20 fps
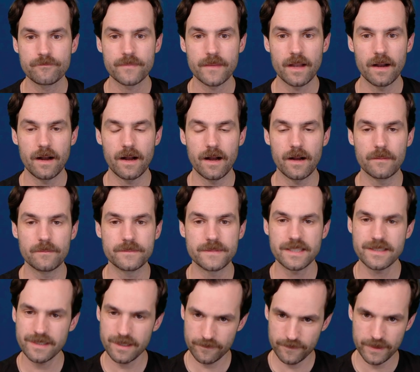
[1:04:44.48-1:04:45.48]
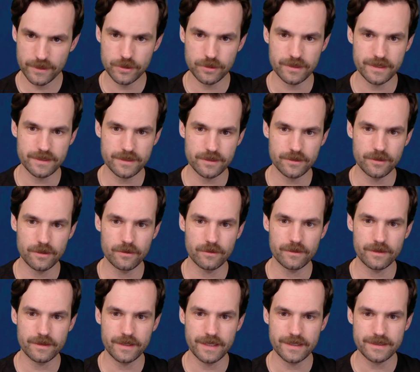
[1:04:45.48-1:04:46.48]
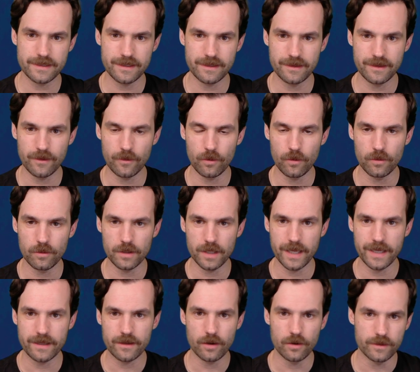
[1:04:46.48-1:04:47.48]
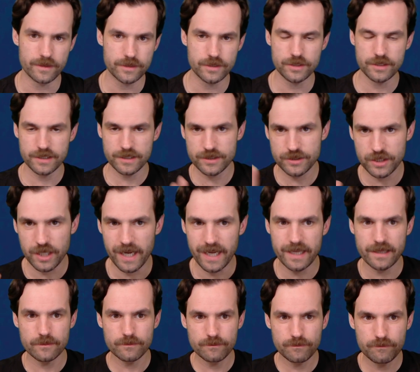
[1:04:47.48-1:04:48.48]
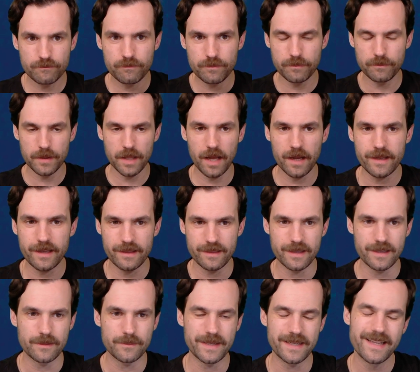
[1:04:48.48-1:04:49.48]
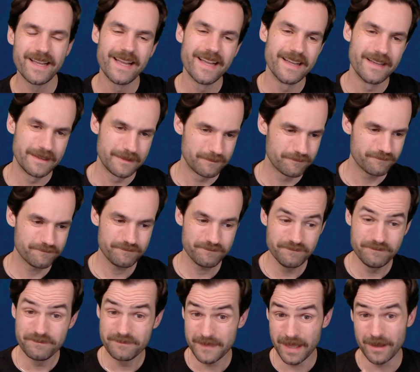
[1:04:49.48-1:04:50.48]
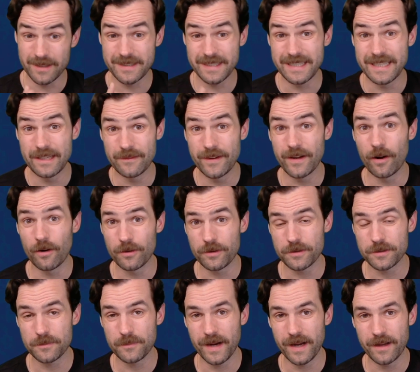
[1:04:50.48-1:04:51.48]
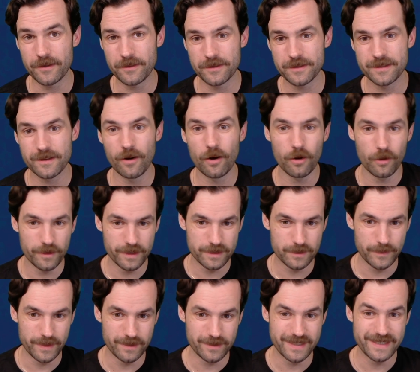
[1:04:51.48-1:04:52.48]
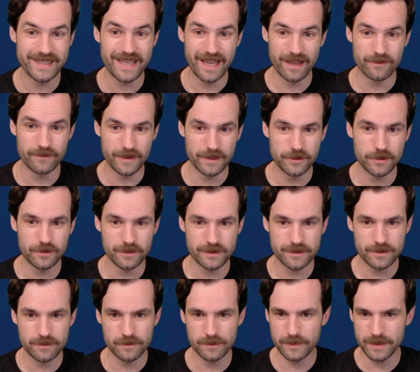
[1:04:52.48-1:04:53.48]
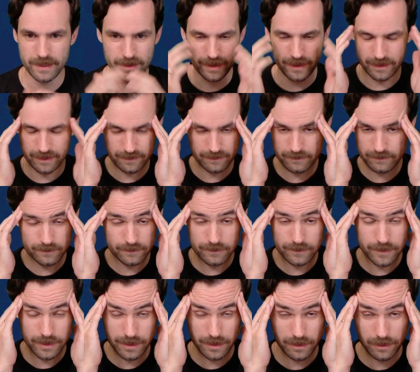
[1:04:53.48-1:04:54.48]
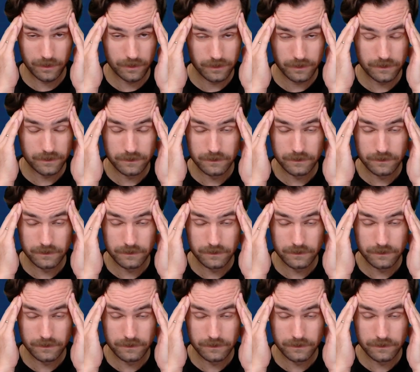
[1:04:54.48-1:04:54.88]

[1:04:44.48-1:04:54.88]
Doesn't have vigilance, so you don't get to the whole like, oh, it's just this giant blocky thing. But honestly, giving all your spiders all these abilities and vigilance would be like so